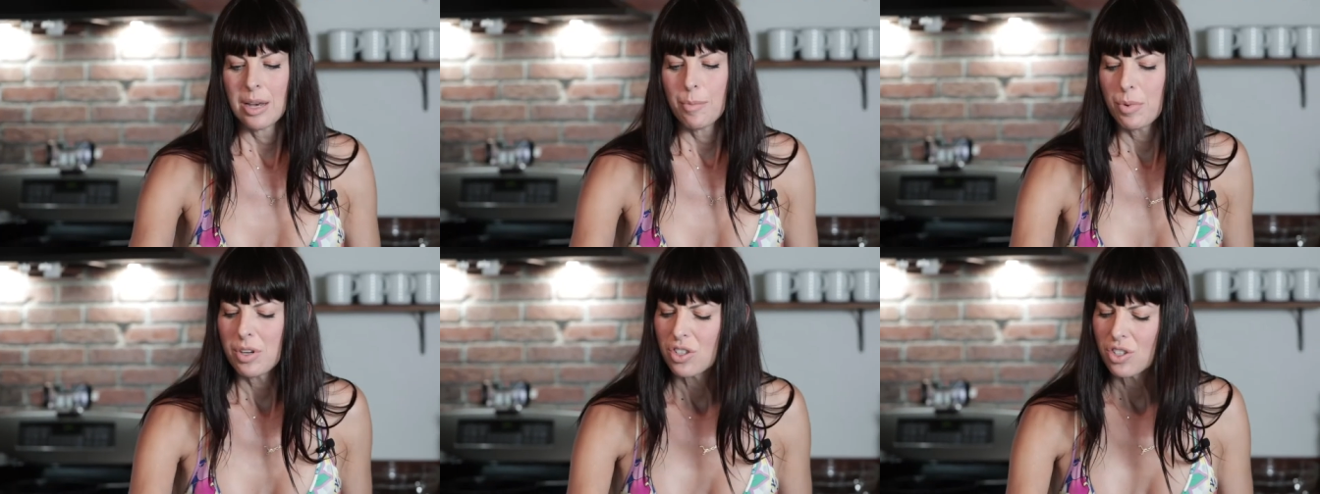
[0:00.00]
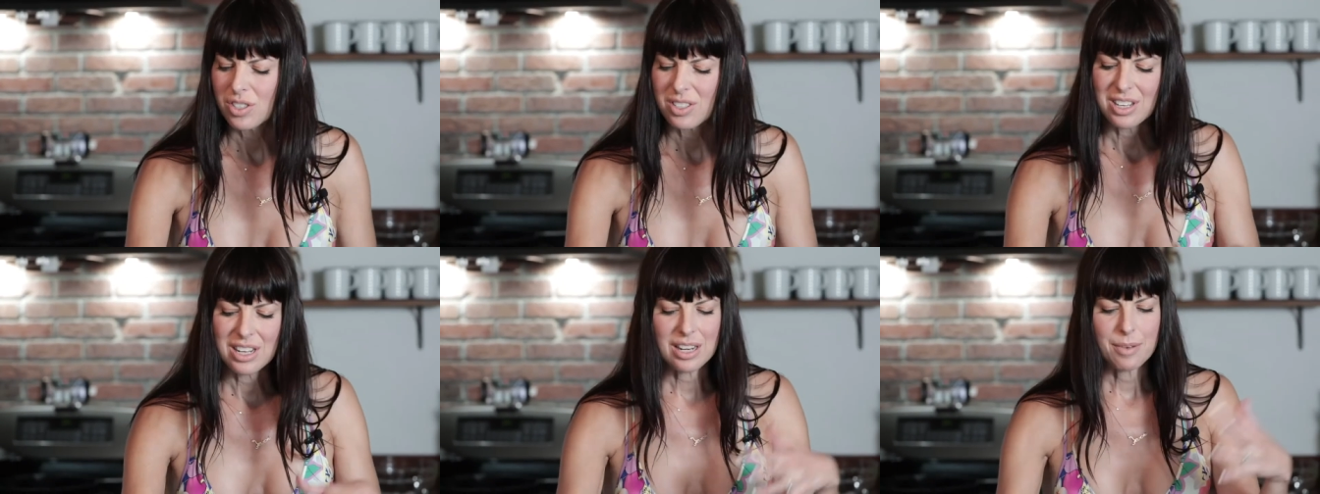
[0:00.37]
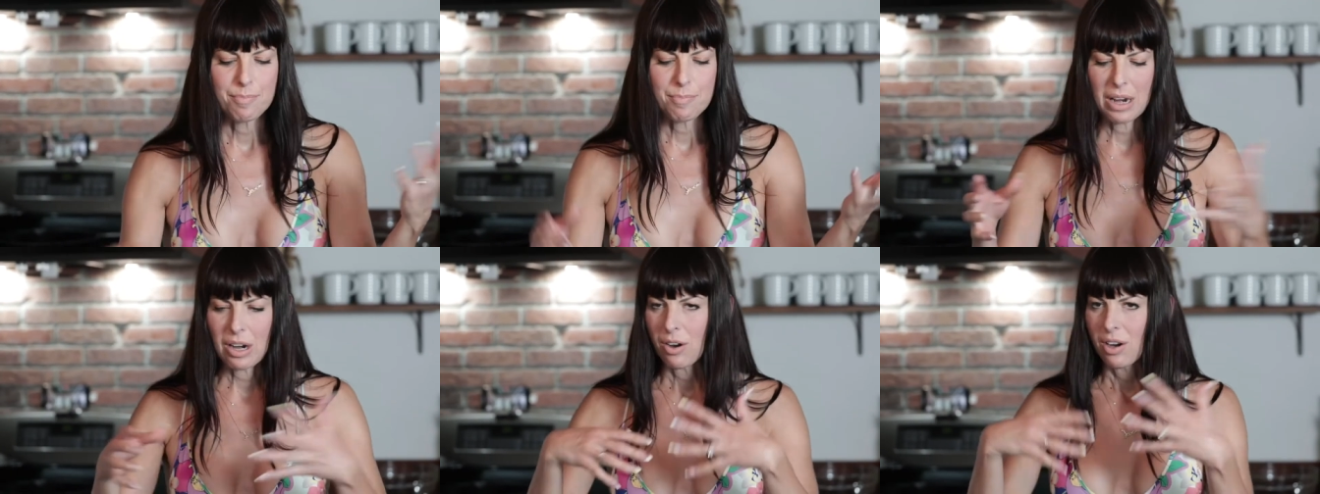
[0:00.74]
But it's just gonna
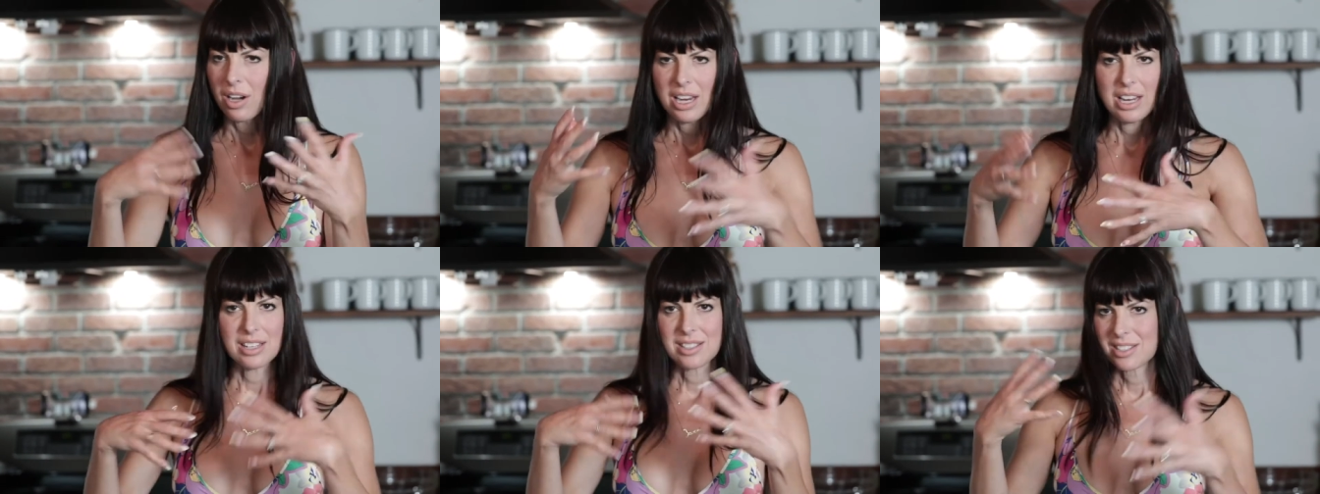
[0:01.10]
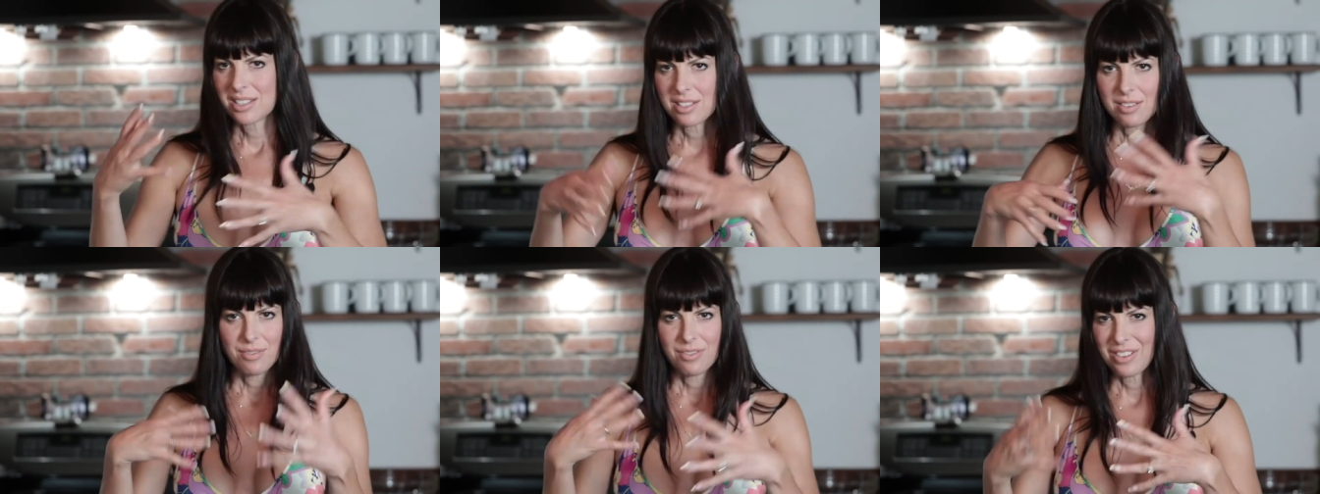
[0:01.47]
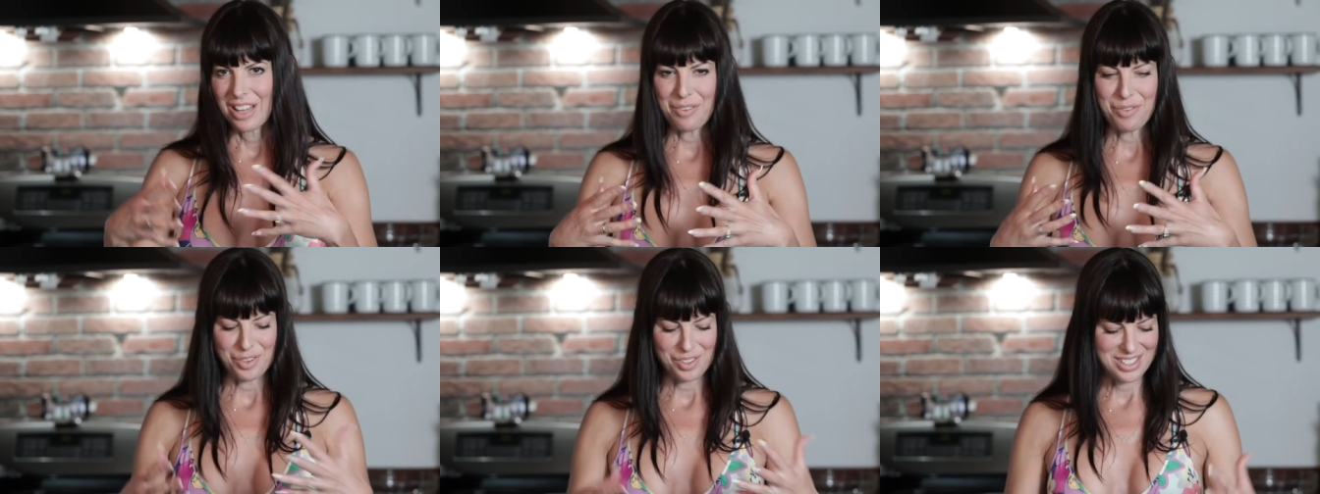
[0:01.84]
marry its
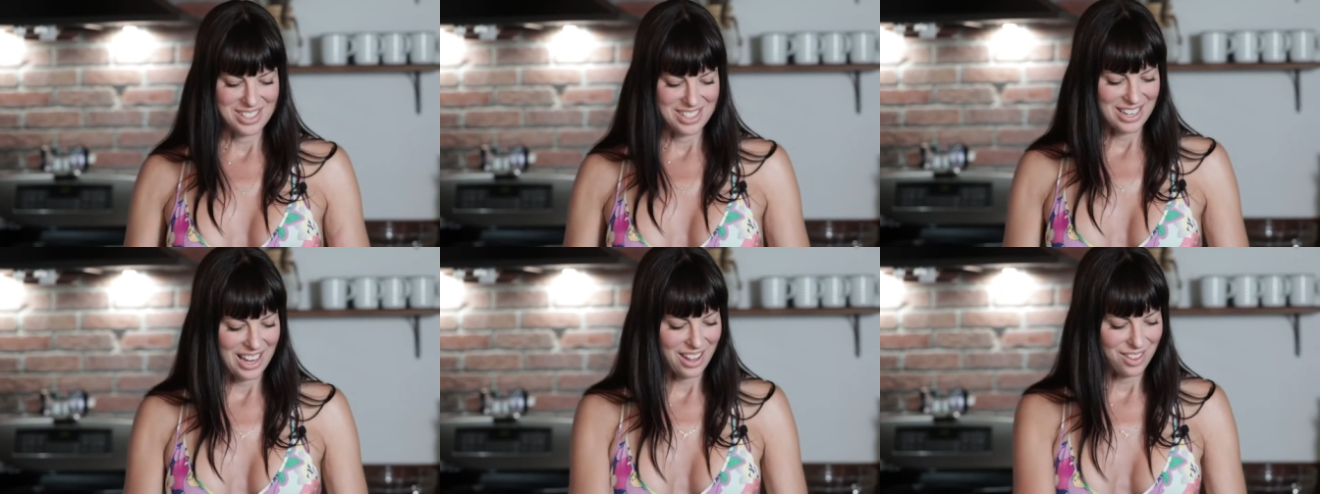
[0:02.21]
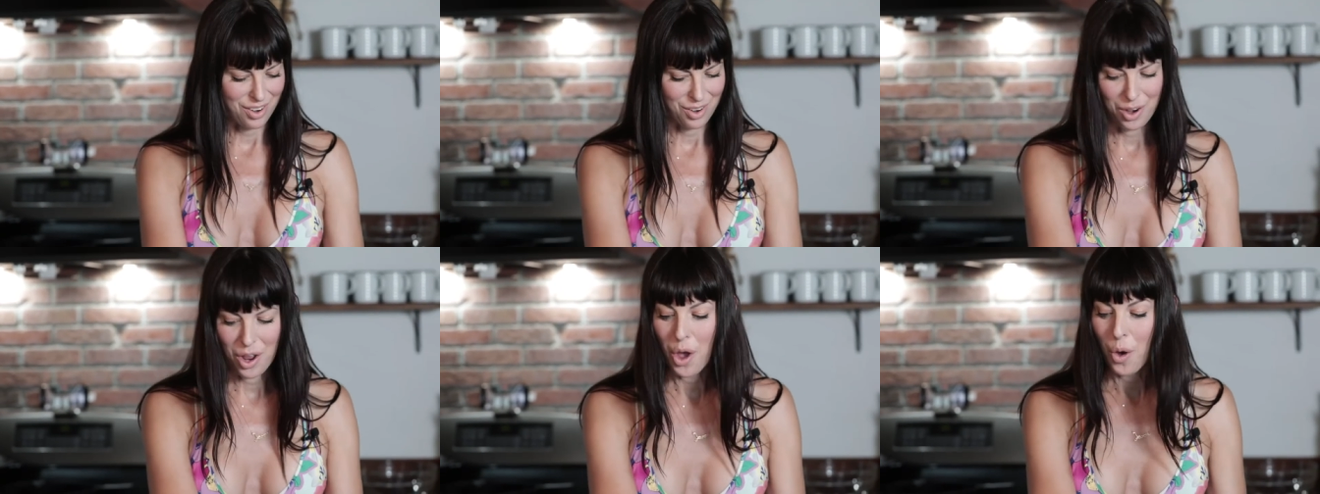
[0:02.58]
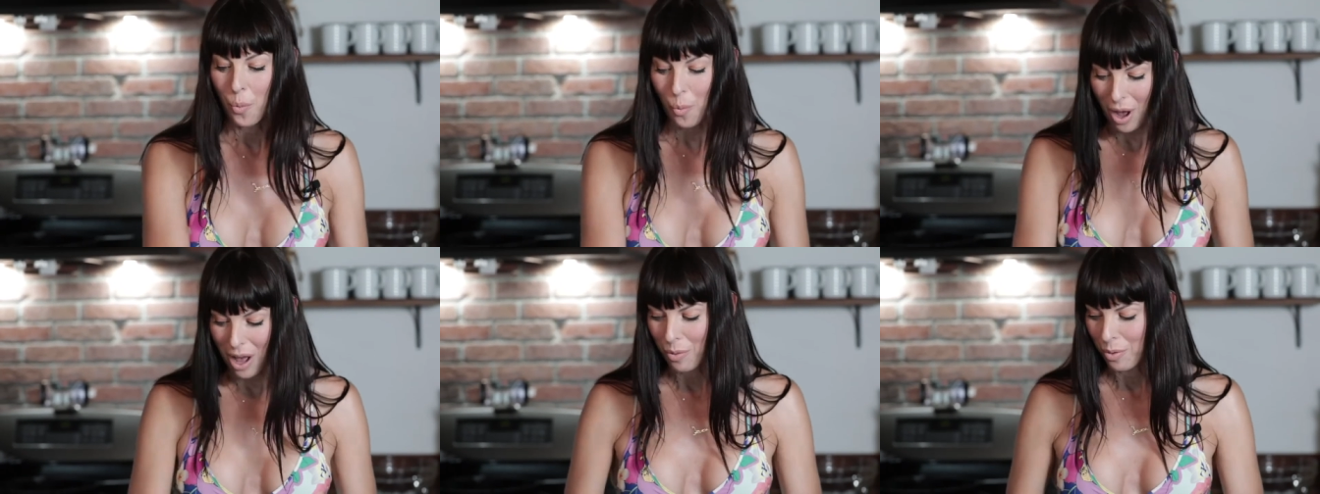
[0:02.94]
flavors together
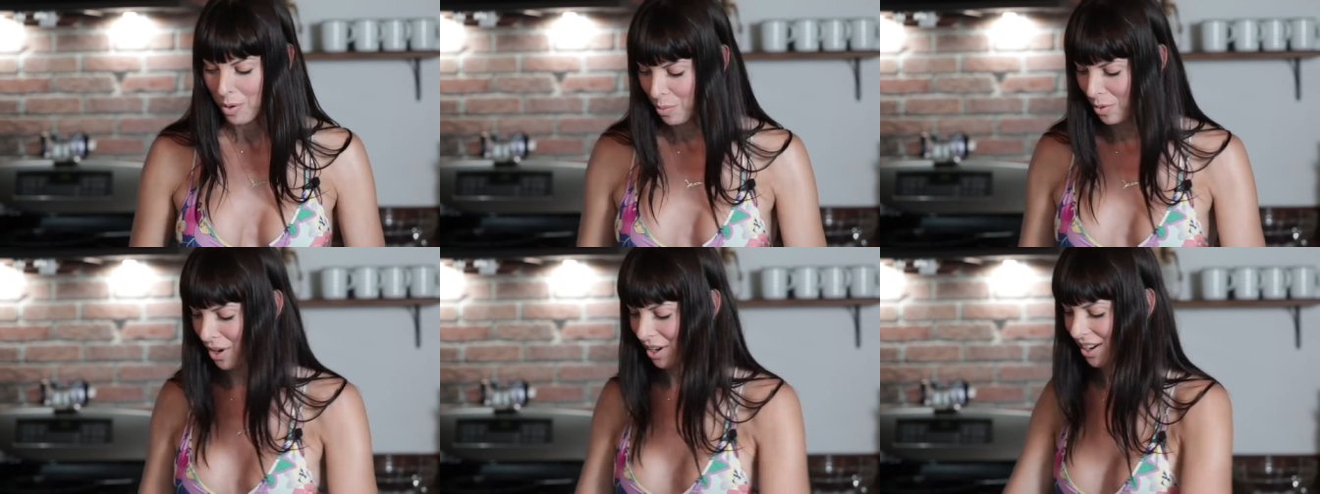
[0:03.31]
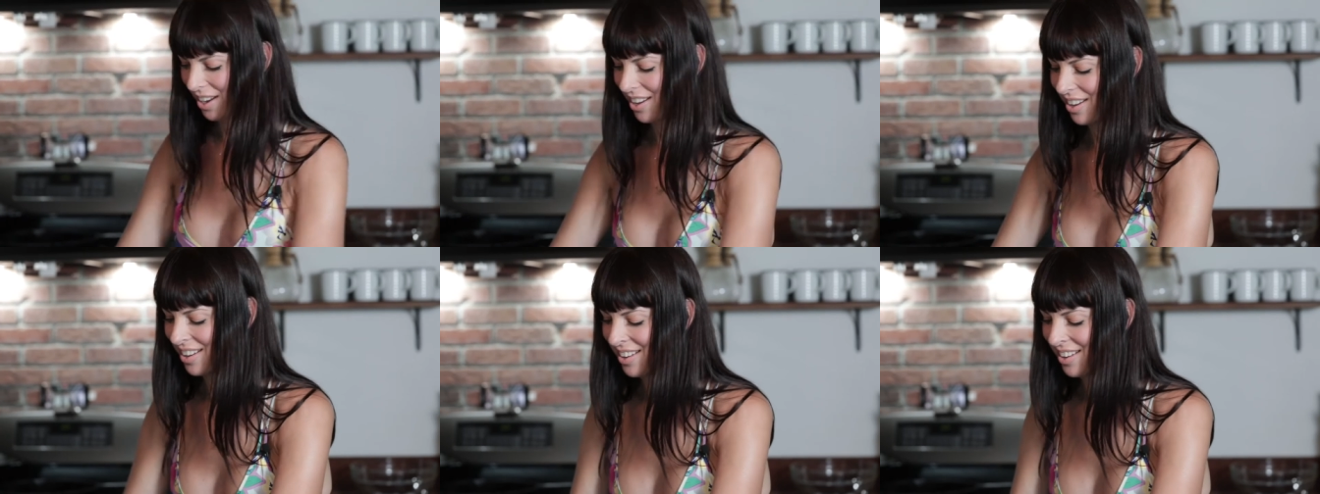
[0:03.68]
while we work